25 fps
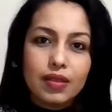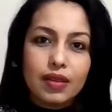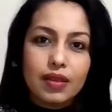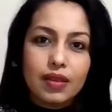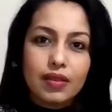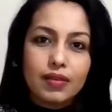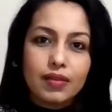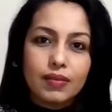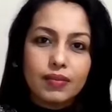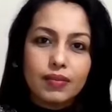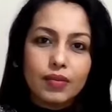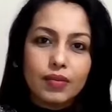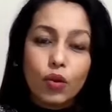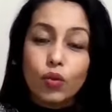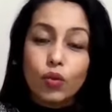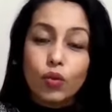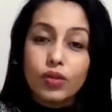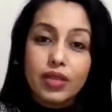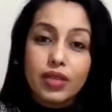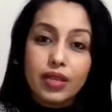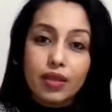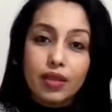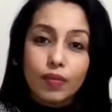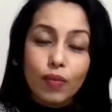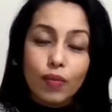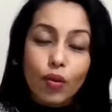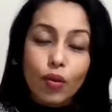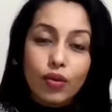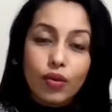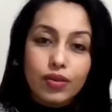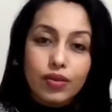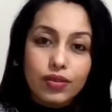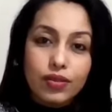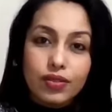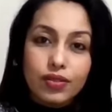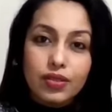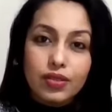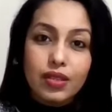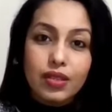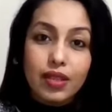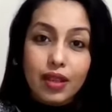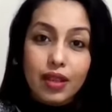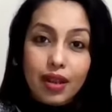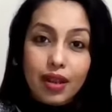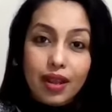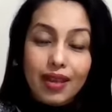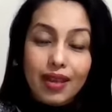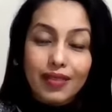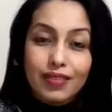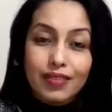um, hold any importance in
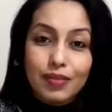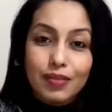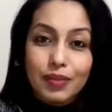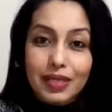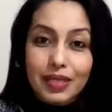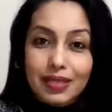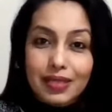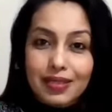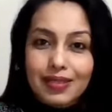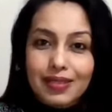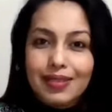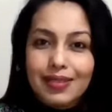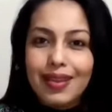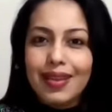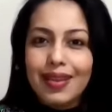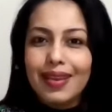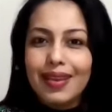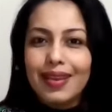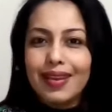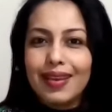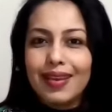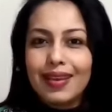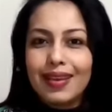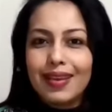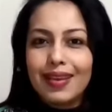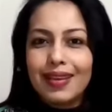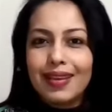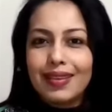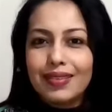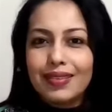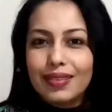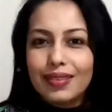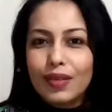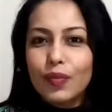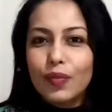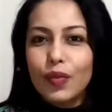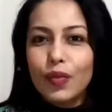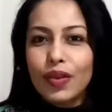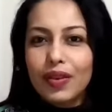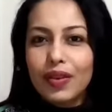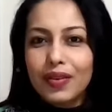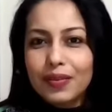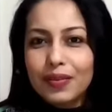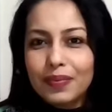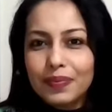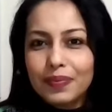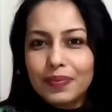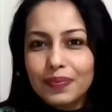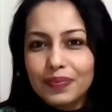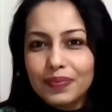their lives because
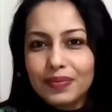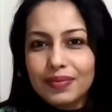somewhere